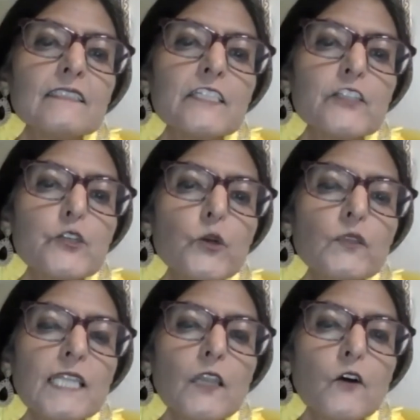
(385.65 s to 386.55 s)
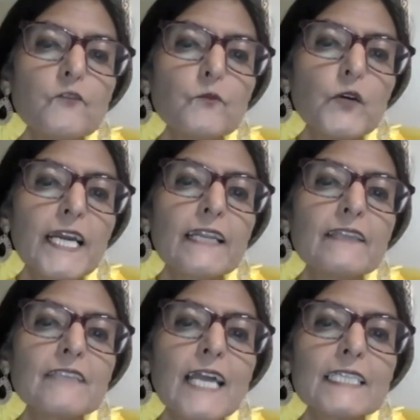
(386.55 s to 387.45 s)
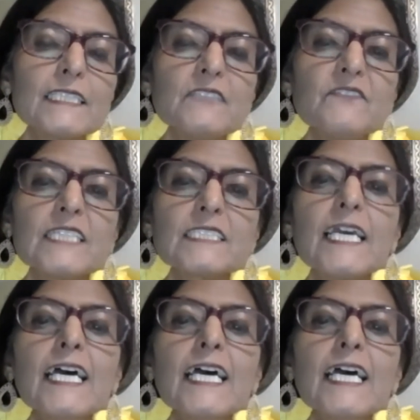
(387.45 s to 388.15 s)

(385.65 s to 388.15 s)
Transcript: the Journal of Mujeres Activas